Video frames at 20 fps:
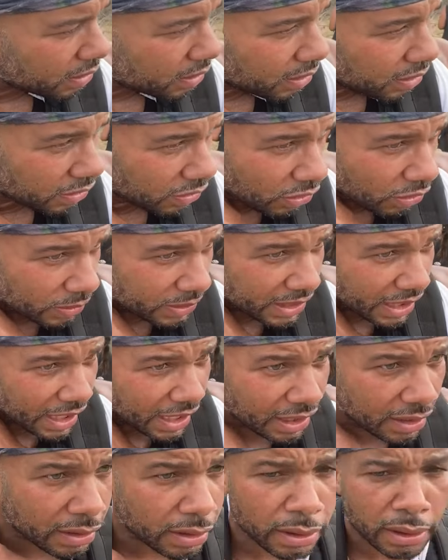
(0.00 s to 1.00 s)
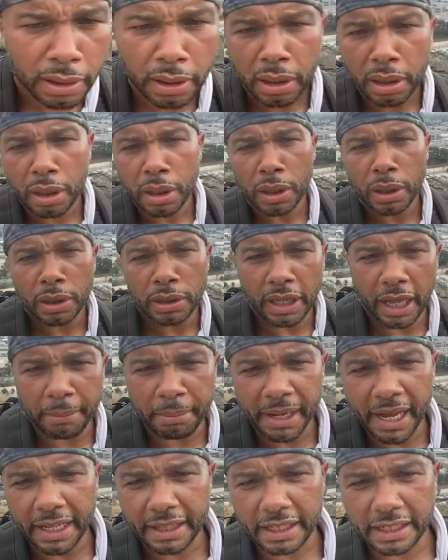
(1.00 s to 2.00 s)
You know what I'm saying? That
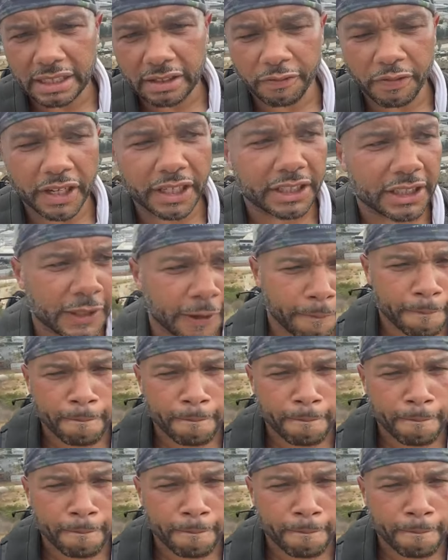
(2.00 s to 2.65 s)
be at these events.